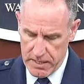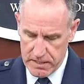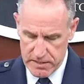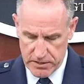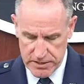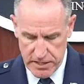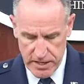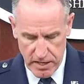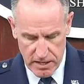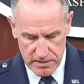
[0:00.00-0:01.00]

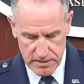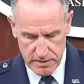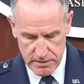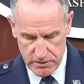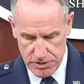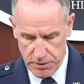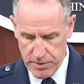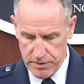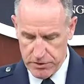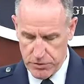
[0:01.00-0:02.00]
Secretary Austin,
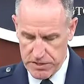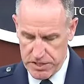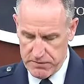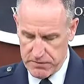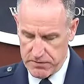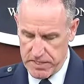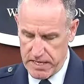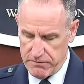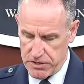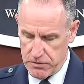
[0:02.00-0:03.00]
Chairman of the Joint Chiefs of
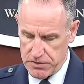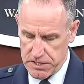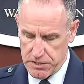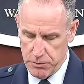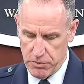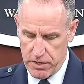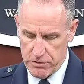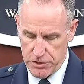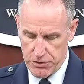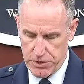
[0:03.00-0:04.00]
Staff, General C Q
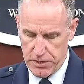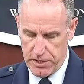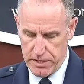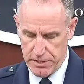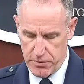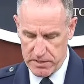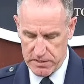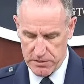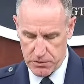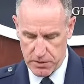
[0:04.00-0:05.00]
Brown Junior, and U S
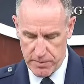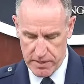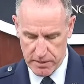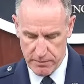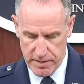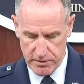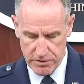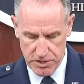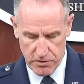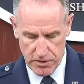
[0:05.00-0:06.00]
Central Command Commander
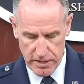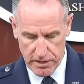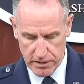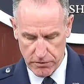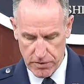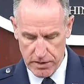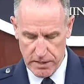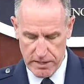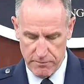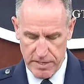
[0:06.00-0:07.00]
General Eric
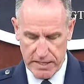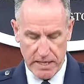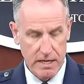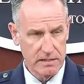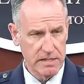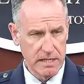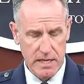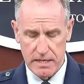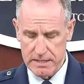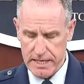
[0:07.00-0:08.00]
Carilla have been in constant
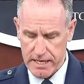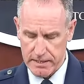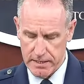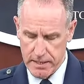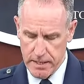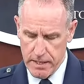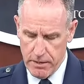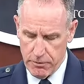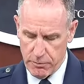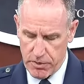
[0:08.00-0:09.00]
contact
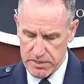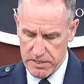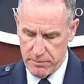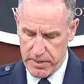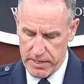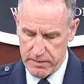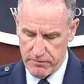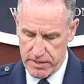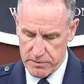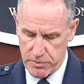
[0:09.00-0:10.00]
with President Biden
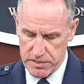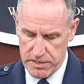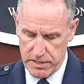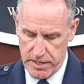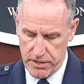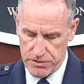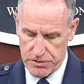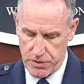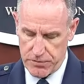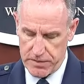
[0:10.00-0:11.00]
and Vice President Harris
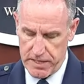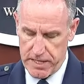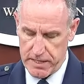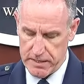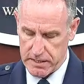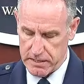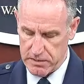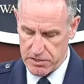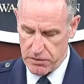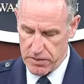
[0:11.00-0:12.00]
throughout the day to
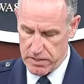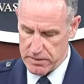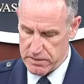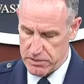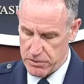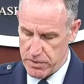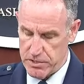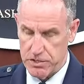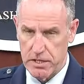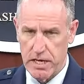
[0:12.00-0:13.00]
consult on the
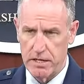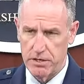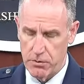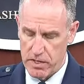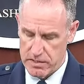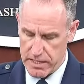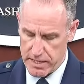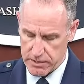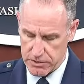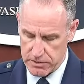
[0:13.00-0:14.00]
situation and U S
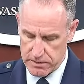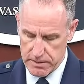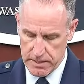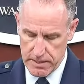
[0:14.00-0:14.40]
actions.